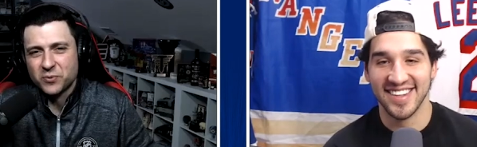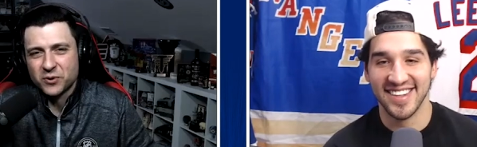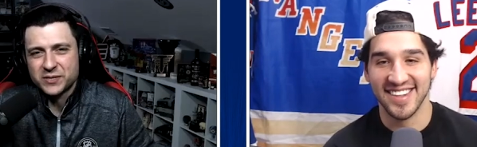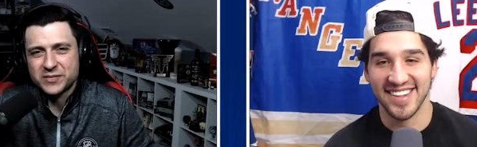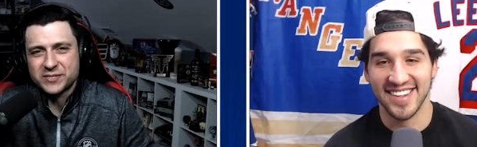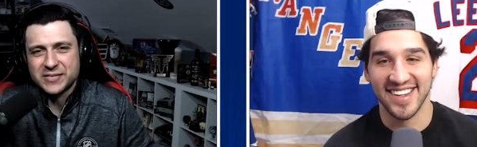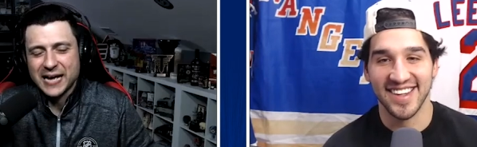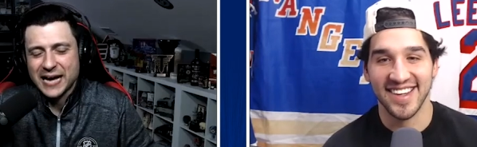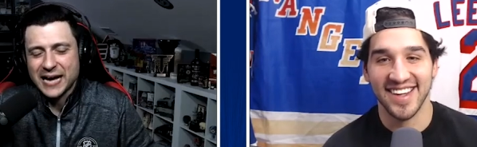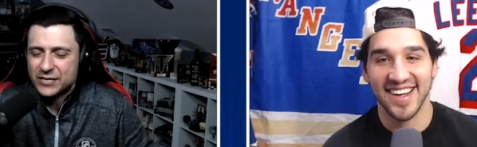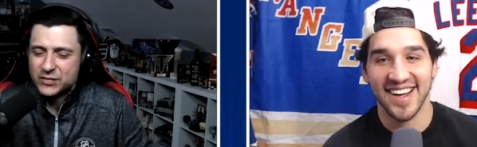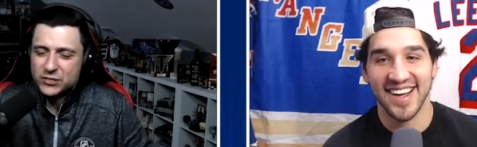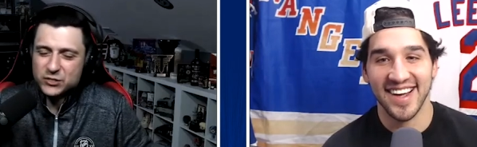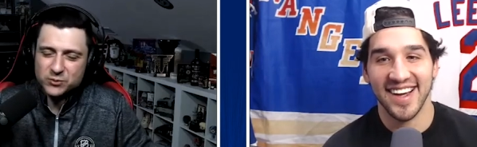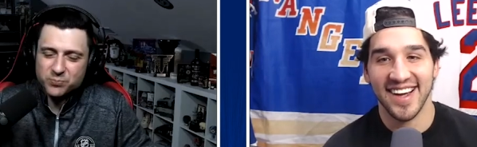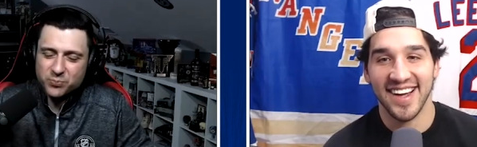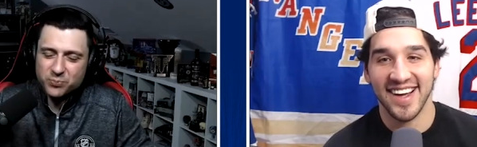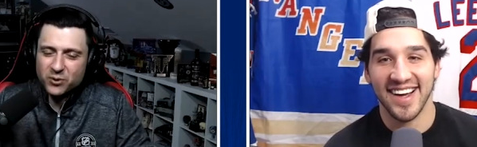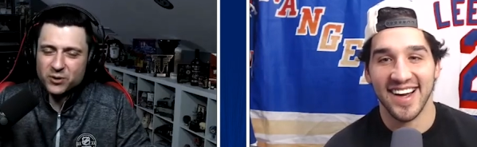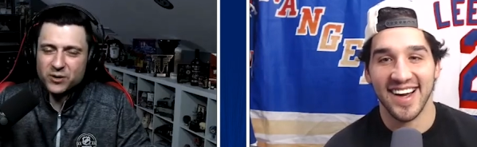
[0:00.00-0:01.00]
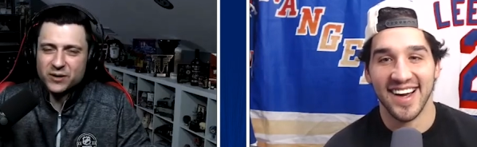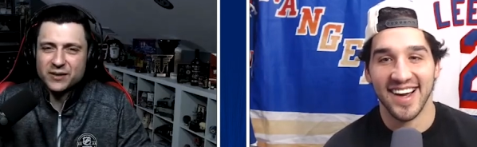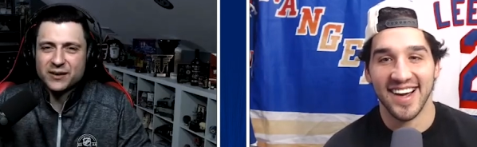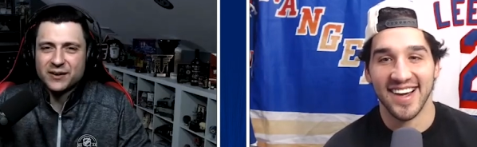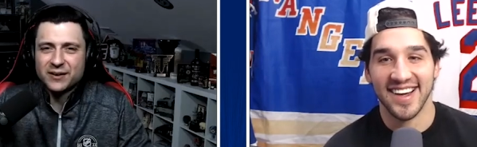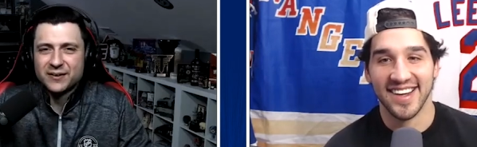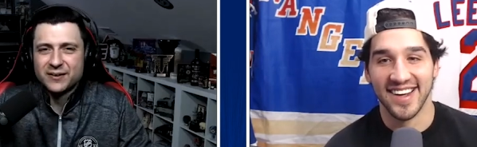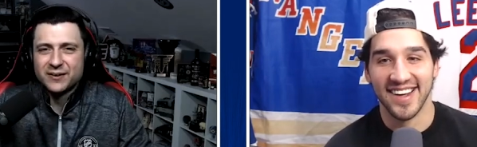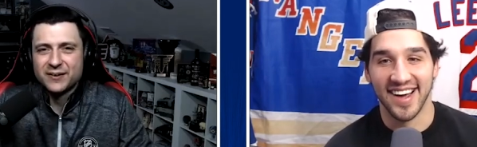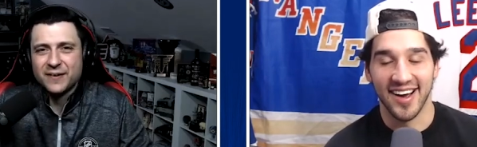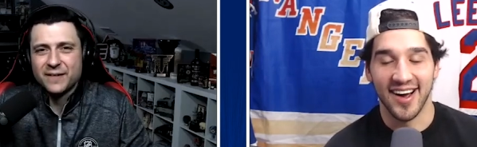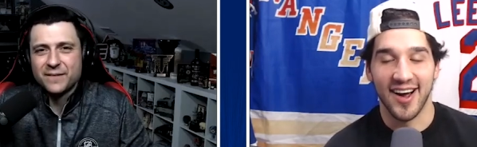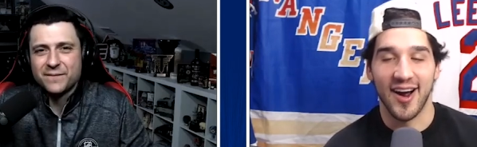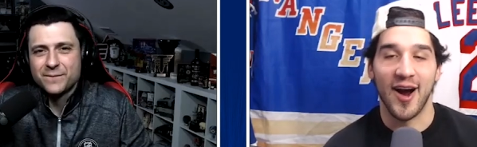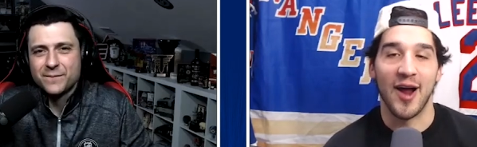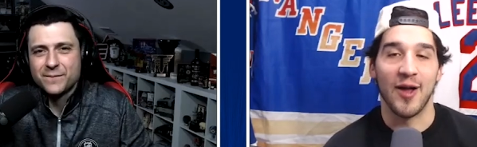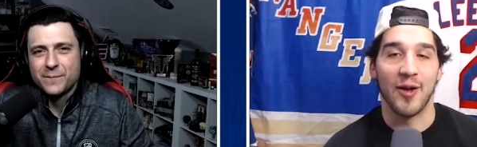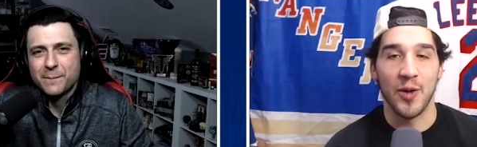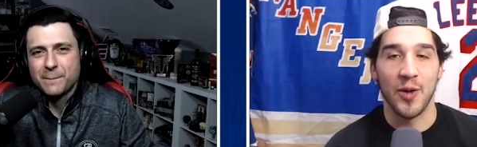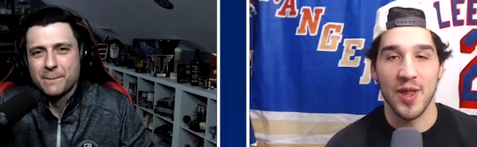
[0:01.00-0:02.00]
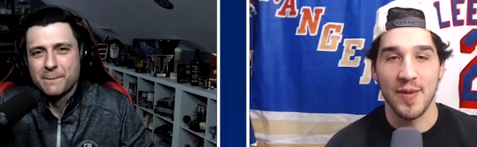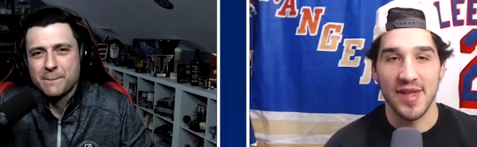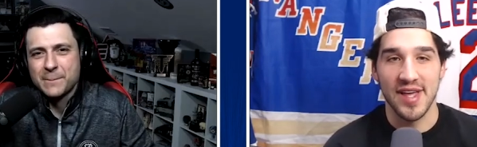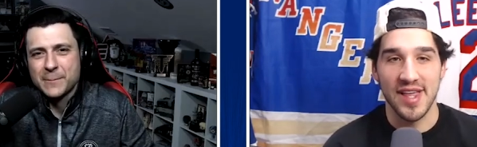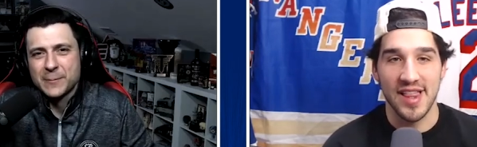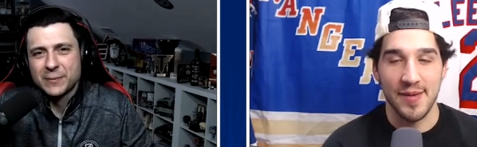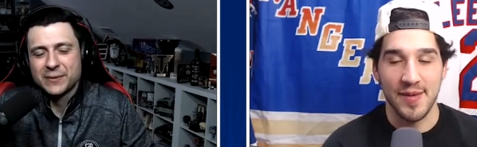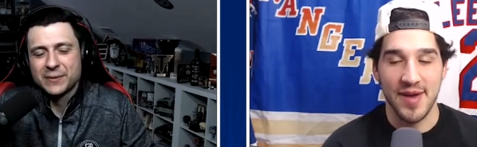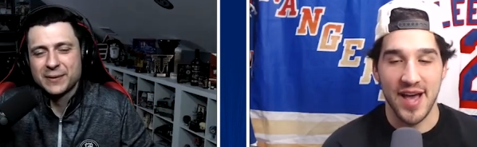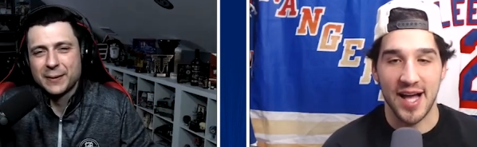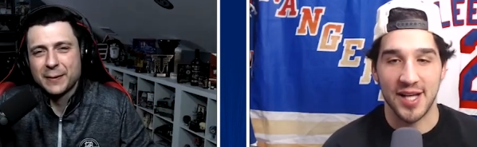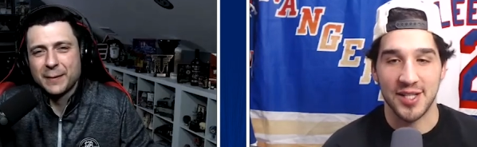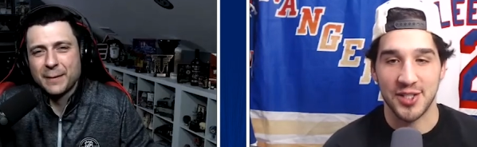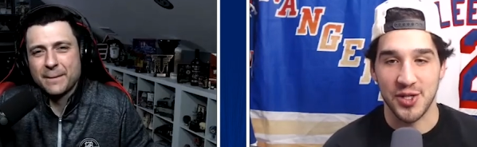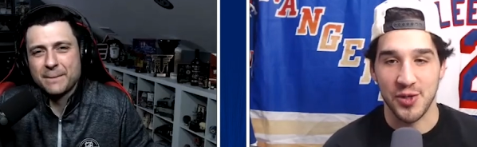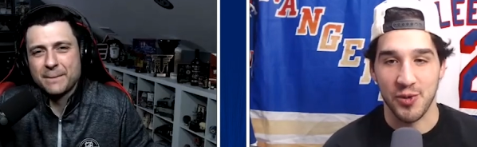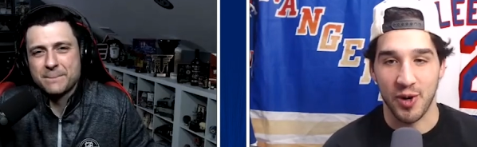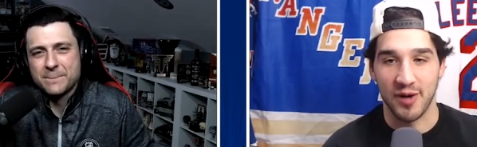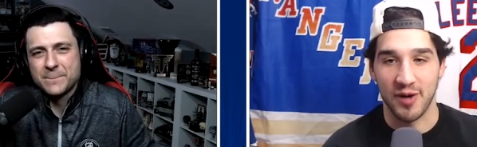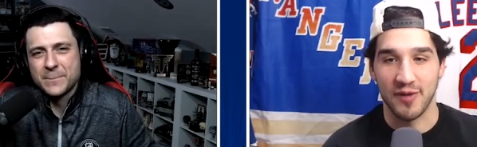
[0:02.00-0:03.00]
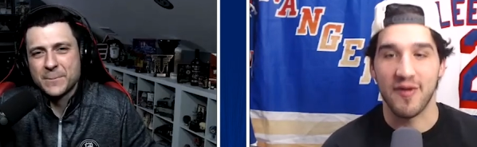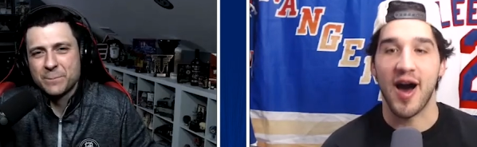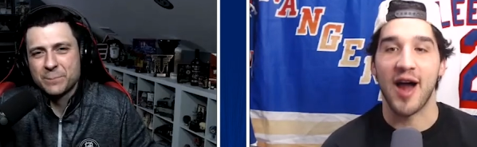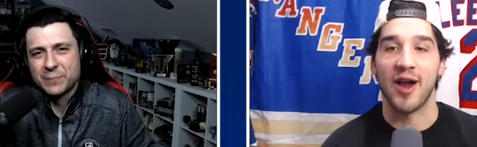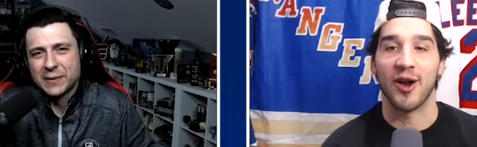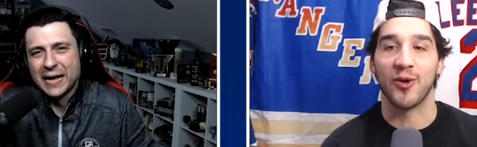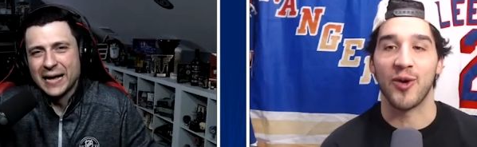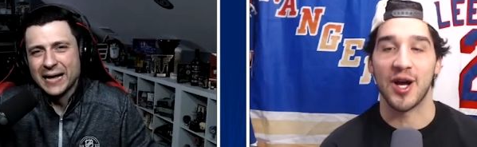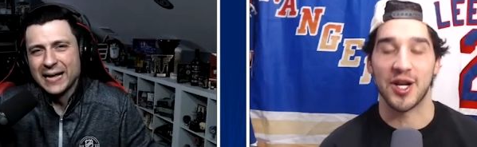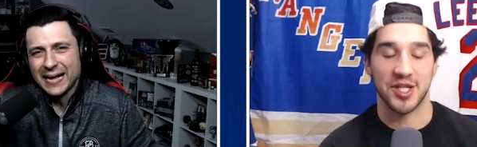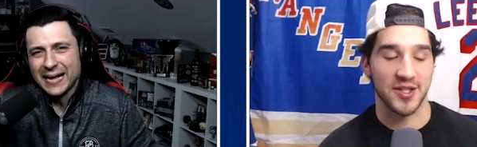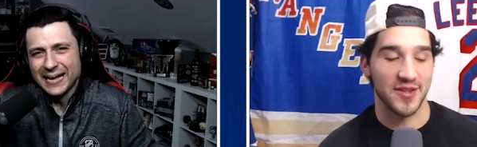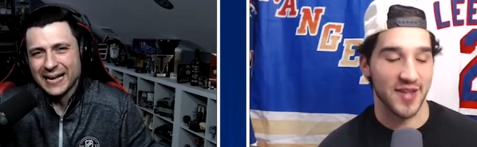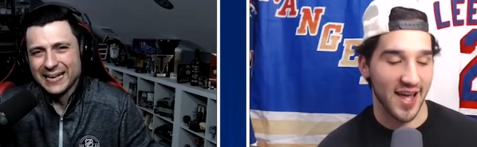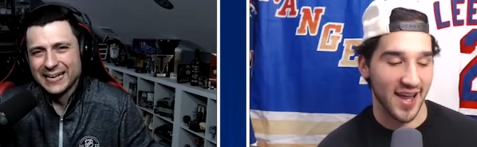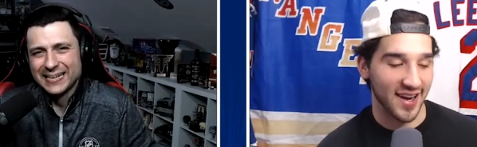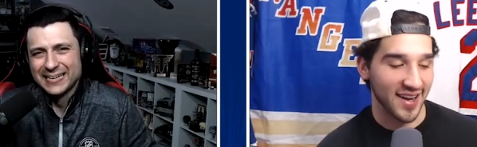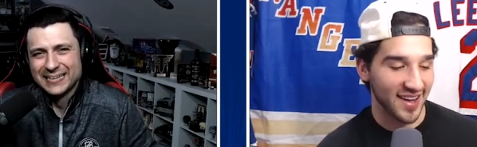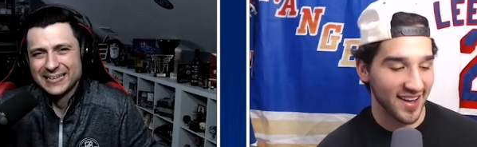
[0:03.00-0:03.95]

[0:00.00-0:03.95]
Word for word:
Speaker 1: Is that a sport?
Speaker 2: Yeah. All right. Well, let me let me ask you one final question then.